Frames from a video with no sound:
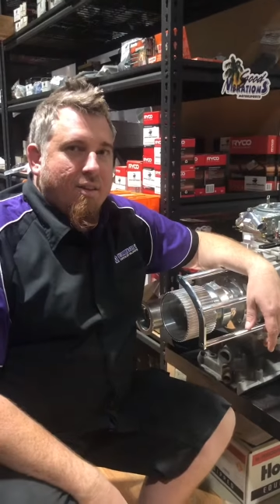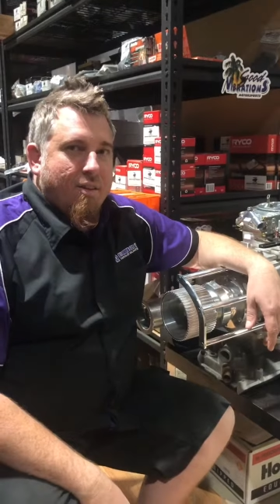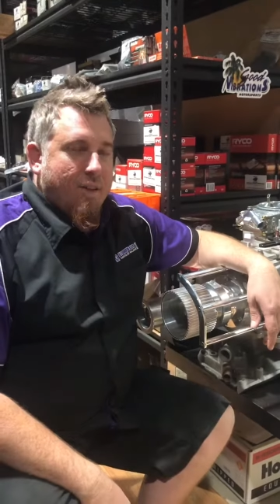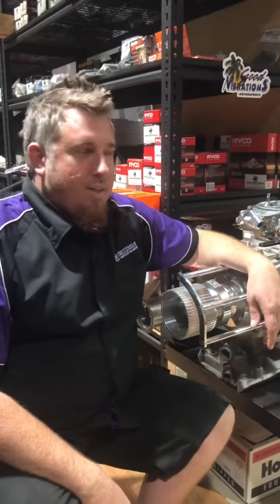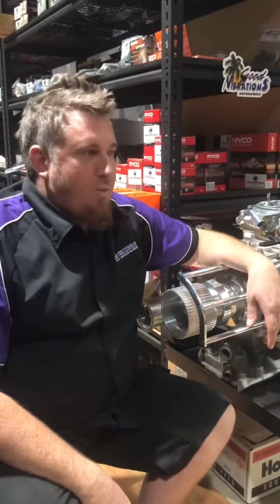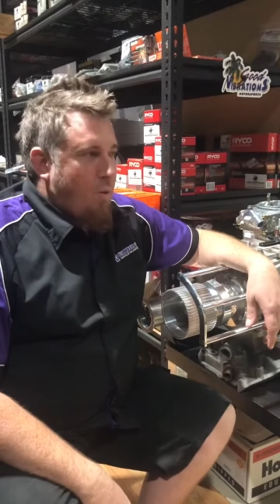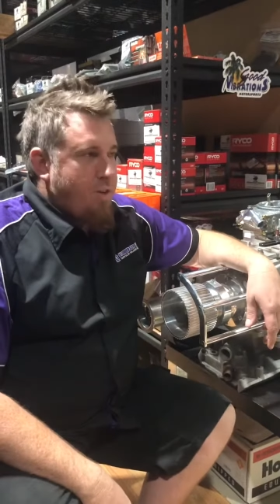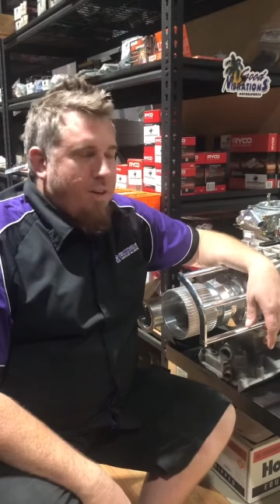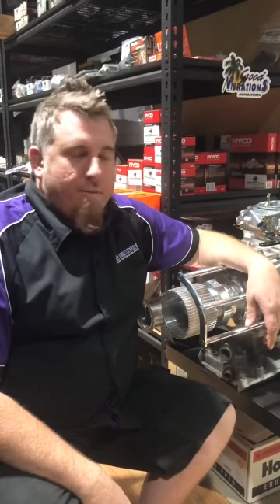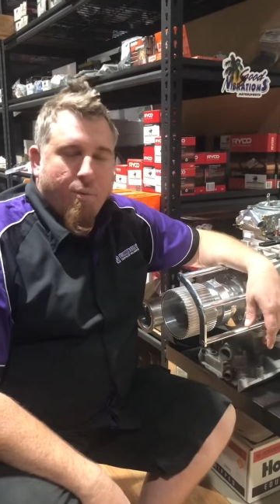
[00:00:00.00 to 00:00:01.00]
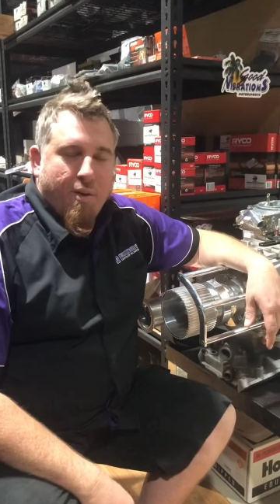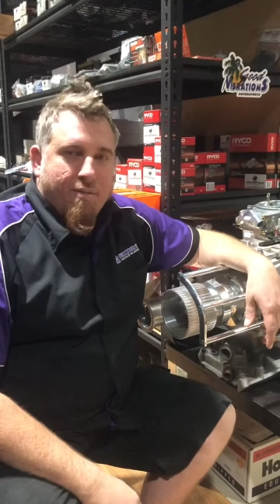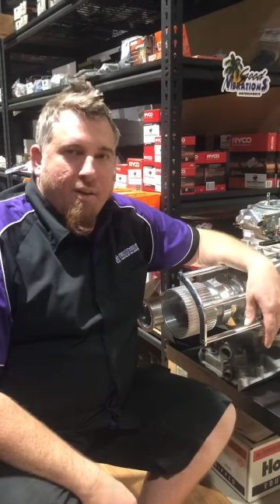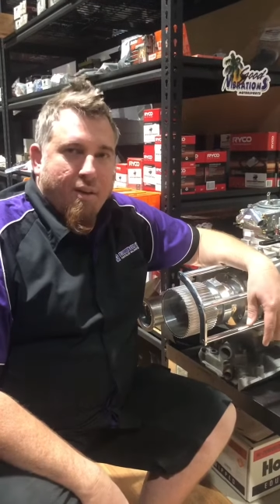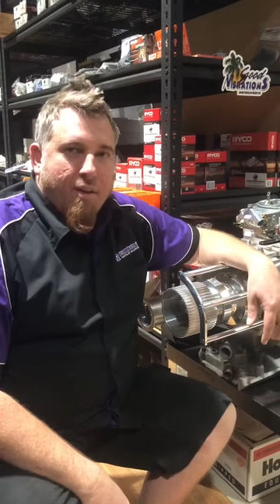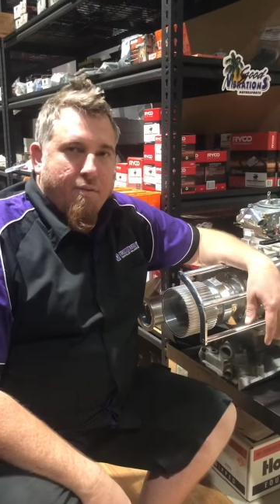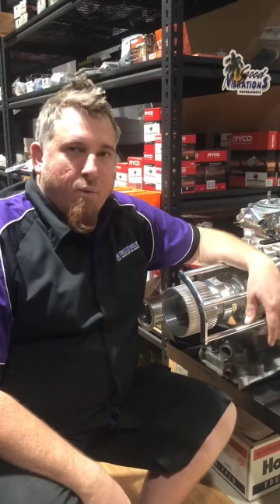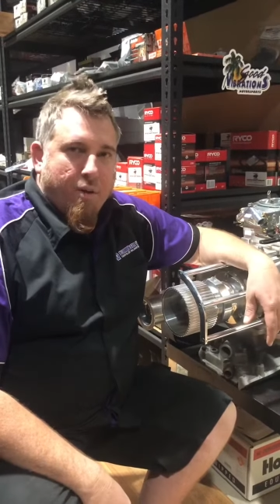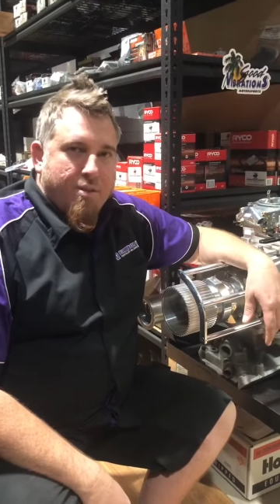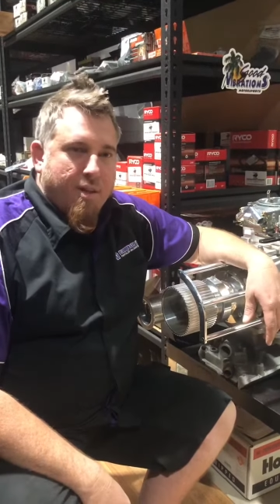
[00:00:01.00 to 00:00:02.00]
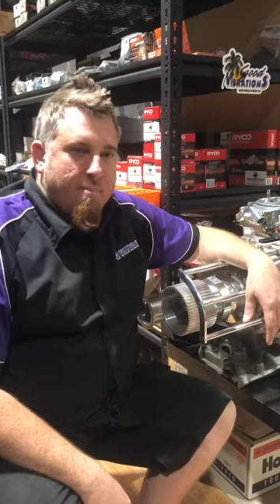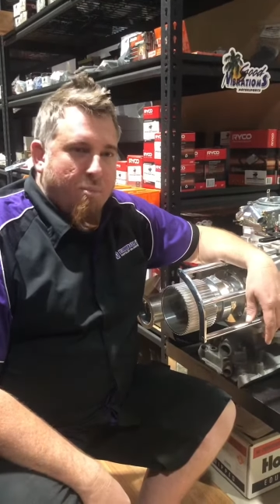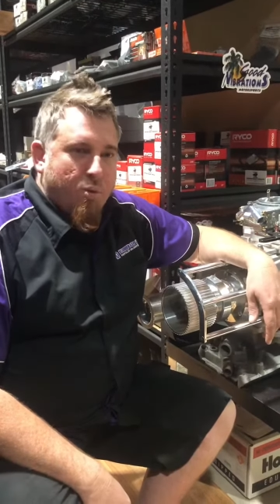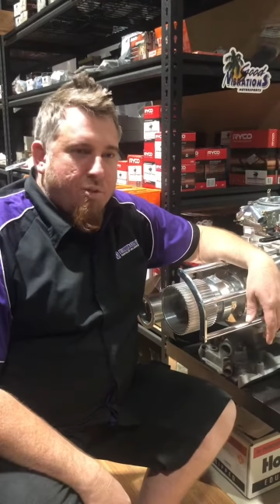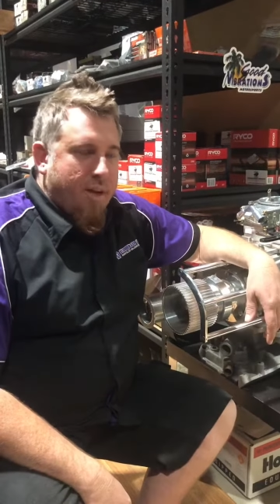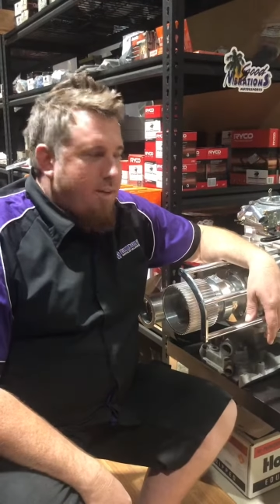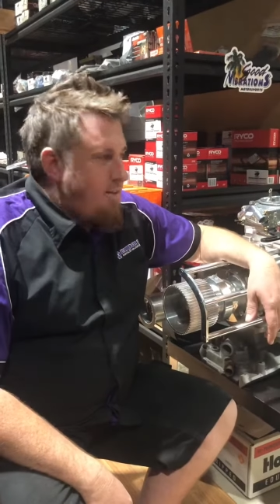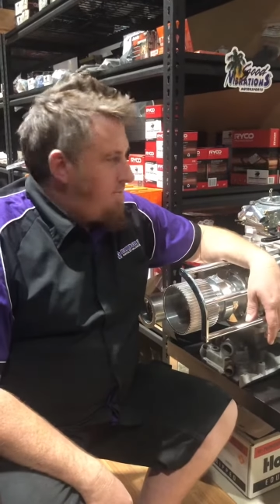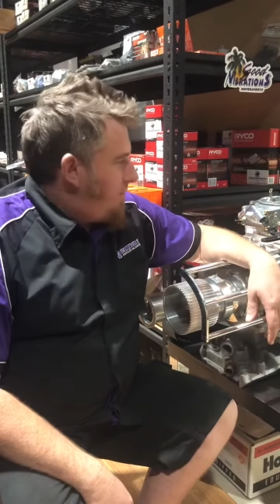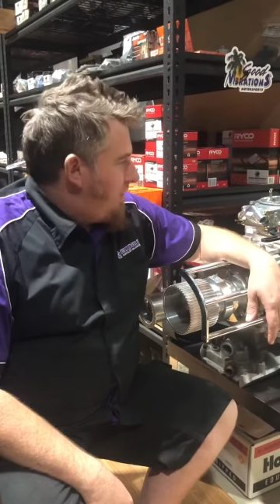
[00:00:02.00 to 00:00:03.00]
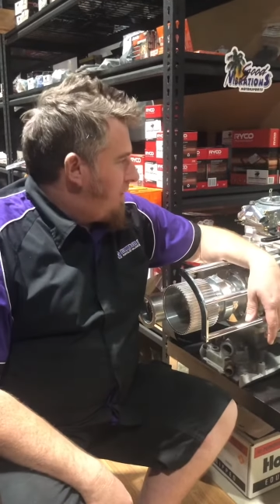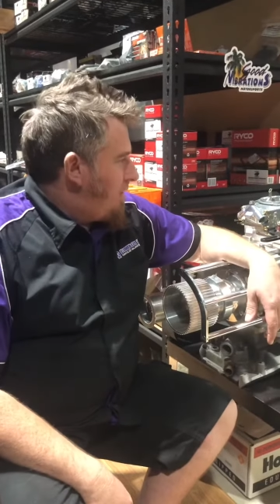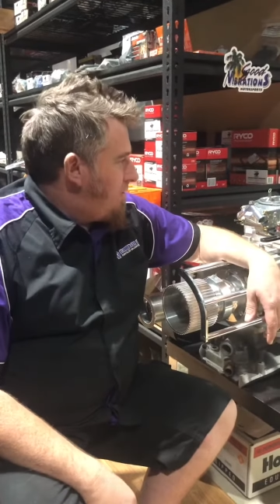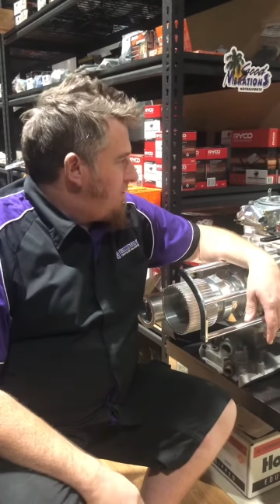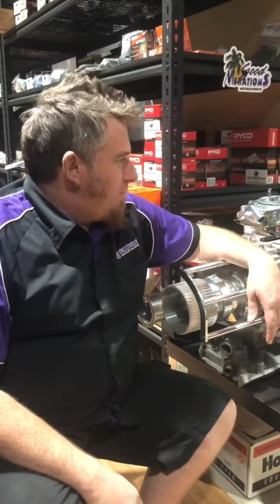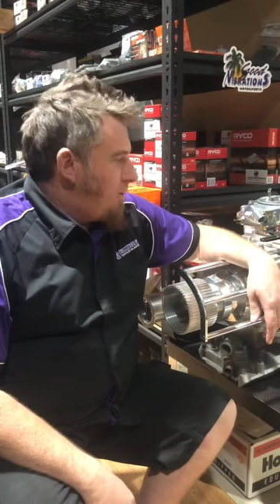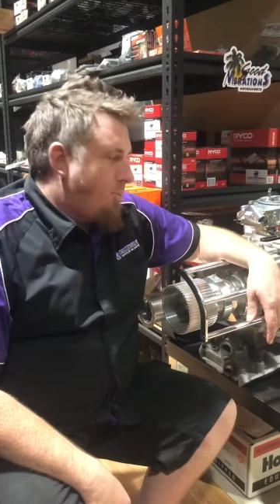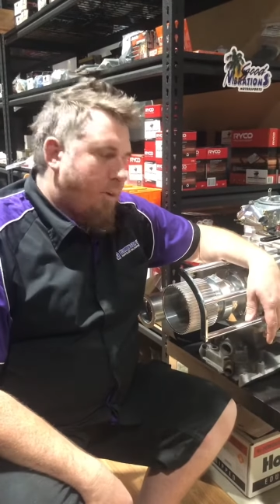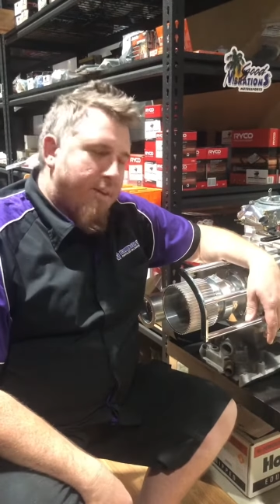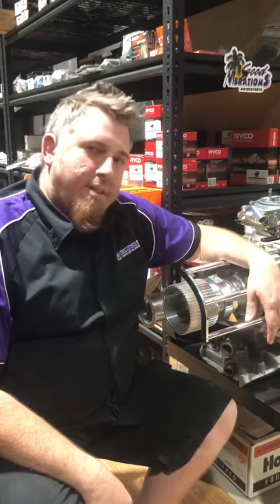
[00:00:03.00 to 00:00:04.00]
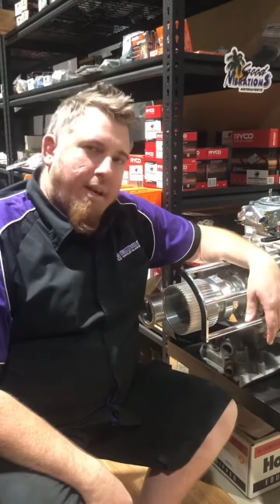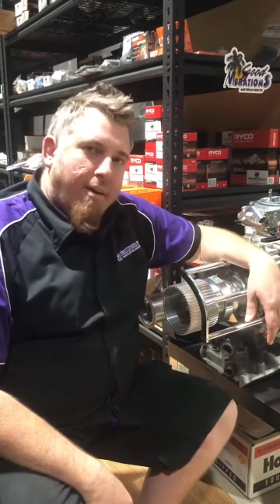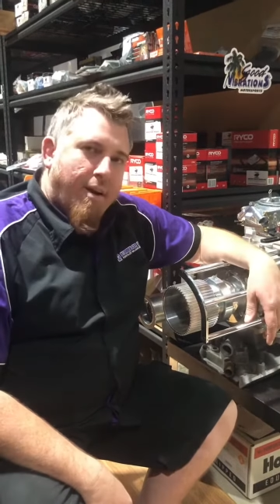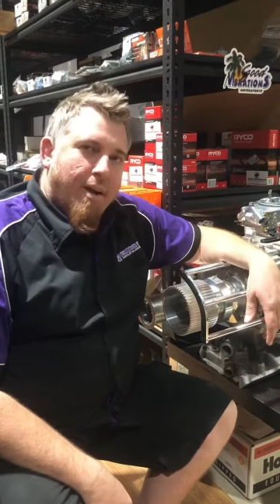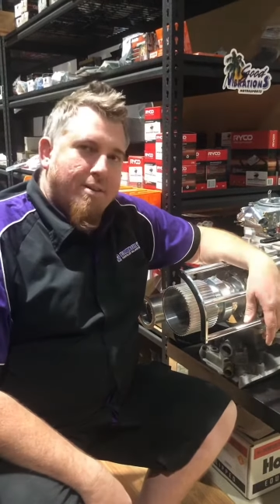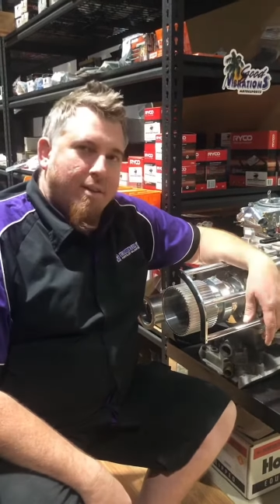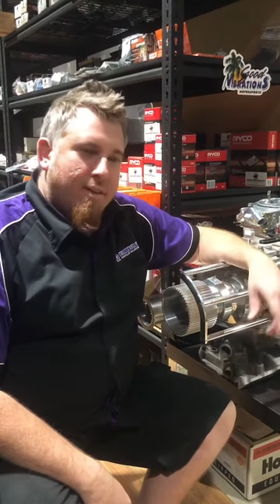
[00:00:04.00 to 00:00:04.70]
Thanks for watching, everyone. If you want to see more tech videos from PlumKrazy Garage,